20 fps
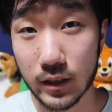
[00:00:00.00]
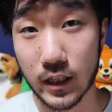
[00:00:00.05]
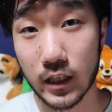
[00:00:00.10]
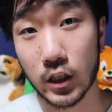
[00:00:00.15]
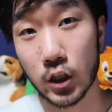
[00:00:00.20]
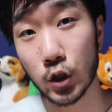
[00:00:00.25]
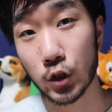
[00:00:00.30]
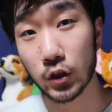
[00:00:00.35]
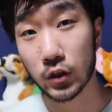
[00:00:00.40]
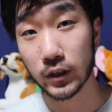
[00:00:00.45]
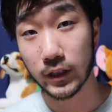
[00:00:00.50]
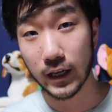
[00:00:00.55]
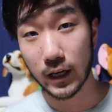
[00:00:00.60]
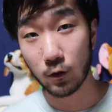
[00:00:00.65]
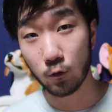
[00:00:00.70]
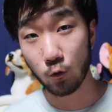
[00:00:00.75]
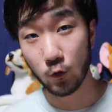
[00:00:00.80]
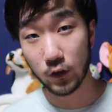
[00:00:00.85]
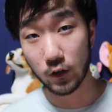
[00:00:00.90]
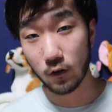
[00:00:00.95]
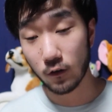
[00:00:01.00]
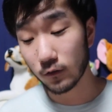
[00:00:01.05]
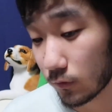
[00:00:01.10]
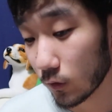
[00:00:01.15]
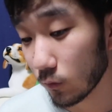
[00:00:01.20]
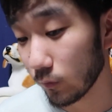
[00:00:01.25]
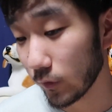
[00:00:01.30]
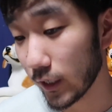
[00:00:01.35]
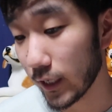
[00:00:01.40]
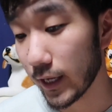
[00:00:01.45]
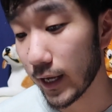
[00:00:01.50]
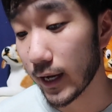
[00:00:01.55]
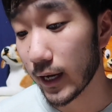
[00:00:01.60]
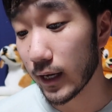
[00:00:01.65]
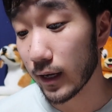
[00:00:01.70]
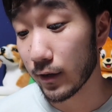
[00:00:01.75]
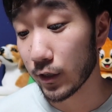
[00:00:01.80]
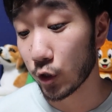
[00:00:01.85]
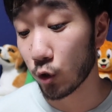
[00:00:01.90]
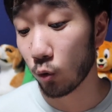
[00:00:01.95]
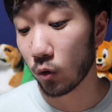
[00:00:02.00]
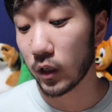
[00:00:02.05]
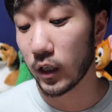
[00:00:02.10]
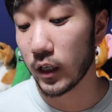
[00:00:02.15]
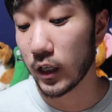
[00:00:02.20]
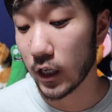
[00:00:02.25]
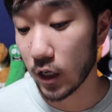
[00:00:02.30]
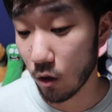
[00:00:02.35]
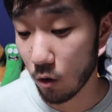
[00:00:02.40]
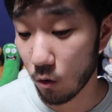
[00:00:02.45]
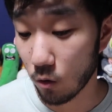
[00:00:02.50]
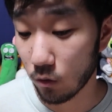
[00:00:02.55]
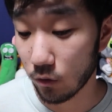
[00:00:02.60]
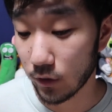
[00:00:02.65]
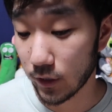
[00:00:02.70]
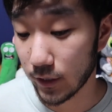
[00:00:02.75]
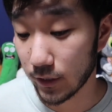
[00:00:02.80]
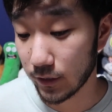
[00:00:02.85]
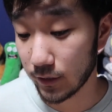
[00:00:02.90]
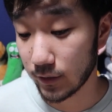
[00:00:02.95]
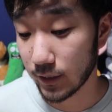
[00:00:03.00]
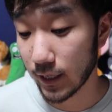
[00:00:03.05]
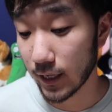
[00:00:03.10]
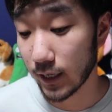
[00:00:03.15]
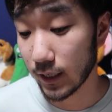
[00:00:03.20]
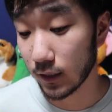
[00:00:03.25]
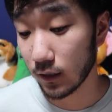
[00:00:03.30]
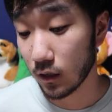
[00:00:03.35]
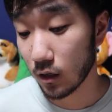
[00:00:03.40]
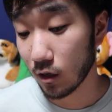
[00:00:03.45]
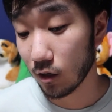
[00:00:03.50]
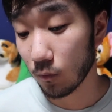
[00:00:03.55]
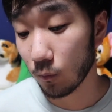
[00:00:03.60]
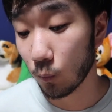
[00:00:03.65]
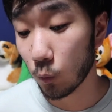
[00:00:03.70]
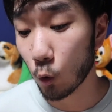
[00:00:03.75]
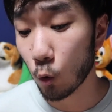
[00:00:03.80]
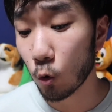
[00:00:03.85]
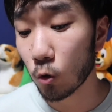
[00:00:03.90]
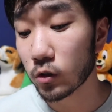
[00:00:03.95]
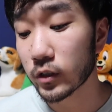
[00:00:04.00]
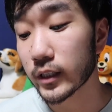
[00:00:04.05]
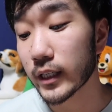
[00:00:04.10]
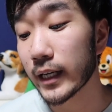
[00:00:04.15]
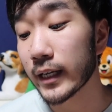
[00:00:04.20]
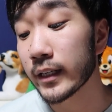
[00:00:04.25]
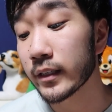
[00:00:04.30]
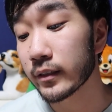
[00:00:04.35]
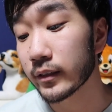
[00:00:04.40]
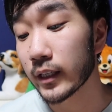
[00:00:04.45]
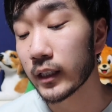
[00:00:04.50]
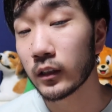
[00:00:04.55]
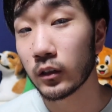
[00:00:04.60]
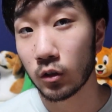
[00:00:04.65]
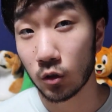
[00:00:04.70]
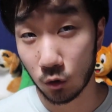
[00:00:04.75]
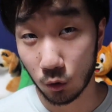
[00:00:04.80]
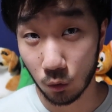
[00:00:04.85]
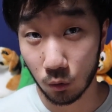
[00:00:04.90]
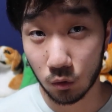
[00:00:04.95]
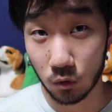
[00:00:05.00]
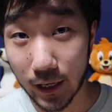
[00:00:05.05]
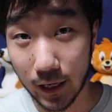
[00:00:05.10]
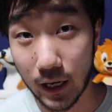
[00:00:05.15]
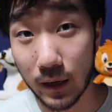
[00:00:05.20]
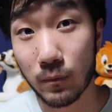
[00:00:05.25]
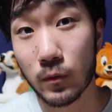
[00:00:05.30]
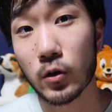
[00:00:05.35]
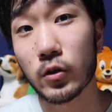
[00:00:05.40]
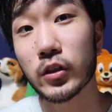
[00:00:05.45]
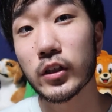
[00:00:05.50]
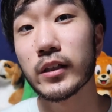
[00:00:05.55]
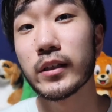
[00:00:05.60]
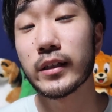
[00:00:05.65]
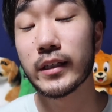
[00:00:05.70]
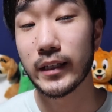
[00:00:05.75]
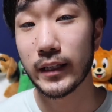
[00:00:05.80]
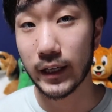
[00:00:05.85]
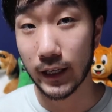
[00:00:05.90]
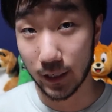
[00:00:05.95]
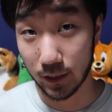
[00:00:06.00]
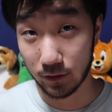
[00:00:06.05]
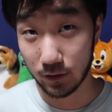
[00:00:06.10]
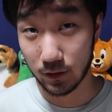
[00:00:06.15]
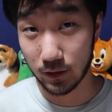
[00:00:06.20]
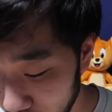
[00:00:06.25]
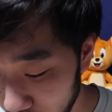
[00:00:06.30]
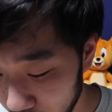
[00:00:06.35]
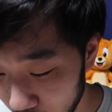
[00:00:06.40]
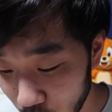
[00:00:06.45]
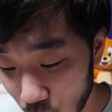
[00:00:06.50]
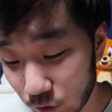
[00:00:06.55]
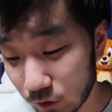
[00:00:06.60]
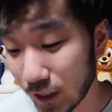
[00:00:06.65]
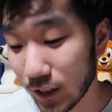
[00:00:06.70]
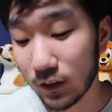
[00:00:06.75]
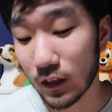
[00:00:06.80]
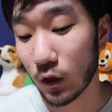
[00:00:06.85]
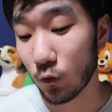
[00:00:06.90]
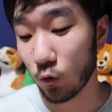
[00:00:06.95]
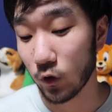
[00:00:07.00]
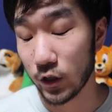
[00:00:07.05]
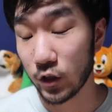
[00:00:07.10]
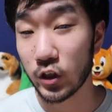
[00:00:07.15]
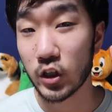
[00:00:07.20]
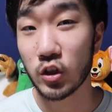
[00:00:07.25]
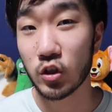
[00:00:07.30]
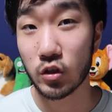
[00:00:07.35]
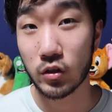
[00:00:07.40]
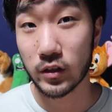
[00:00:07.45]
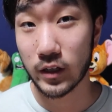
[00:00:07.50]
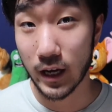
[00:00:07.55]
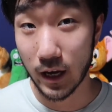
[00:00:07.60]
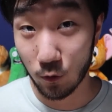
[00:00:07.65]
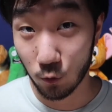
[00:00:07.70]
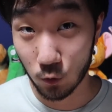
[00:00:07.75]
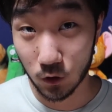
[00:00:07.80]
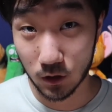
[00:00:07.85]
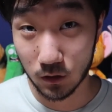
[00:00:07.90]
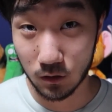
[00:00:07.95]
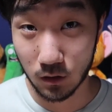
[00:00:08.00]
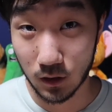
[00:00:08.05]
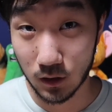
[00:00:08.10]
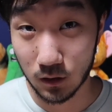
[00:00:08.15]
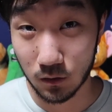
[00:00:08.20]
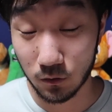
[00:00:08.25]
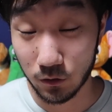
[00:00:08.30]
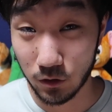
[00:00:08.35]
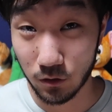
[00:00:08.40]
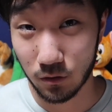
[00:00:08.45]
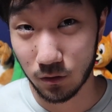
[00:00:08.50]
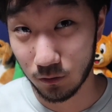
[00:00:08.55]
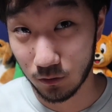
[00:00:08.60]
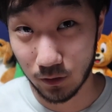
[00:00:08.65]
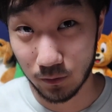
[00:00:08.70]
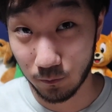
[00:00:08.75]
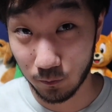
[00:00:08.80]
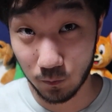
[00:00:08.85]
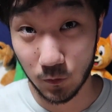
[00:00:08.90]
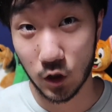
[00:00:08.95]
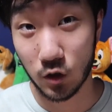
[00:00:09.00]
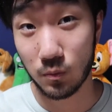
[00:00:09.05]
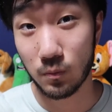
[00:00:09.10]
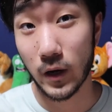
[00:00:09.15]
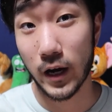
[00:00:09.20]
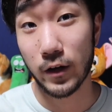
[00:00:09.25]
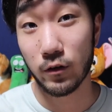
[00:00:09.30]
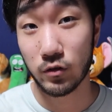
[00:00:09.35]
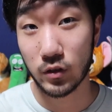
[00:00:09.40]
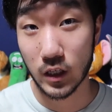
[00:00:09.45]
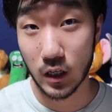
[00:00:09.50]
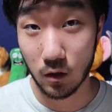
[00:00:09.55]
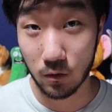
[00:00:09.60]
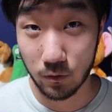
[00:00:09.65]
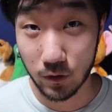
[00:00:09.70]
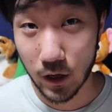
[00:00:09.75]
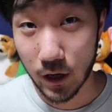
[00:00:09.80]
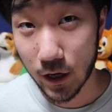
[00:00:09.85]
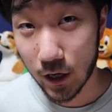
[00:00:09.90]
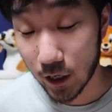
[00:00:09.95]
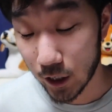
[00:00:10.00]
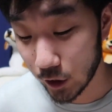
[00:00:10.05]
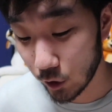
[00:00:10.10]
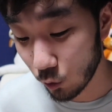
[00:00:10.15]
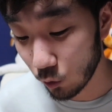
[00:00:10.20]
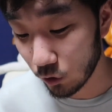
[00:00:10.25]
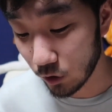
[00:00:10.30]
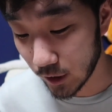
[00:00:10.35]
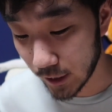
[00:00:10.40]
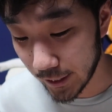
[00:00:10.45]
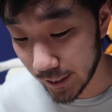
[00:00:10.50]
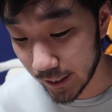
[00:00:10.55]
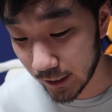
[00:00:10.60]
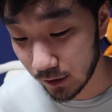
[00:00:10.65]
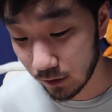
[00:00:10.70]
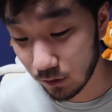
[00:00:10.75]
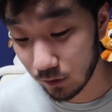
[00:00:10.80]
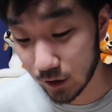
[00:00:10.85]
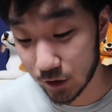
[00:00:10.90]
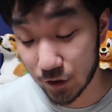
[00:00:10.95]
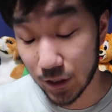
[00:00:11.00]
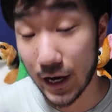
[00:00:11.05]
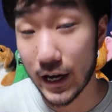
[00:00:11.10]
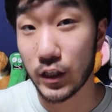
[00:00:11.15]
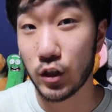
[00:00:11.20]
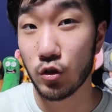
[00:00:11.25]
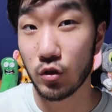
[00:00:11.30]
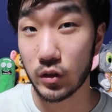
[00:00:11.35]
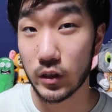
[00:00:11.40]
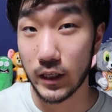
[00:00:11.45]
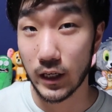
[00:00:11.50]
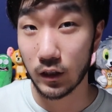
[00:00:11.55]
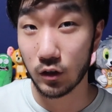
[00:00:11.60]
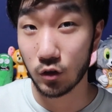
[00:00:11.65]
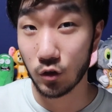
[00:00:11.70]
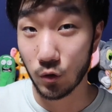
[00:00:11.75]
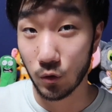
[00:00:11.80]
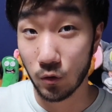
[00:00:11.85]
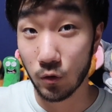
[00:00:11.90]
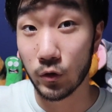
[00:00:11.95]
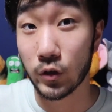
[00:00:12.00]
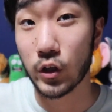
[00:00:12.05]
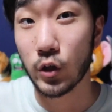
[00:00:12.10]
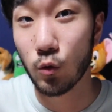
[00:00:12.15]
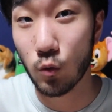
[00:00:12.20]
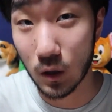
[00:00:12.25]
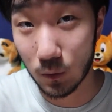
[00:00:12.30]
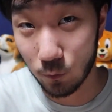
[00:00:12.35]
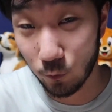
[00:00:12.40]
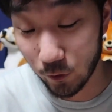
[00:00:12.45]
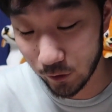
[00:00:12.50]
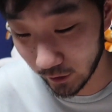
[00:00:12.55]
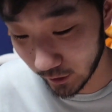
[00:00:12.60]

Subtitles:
thing you could get rid of from the shoki-hyo is the bōsai setto. Yeah, emergency kit. You don't need that one. You can just get one on your, just by yourself. You don't need this agency to hook you up with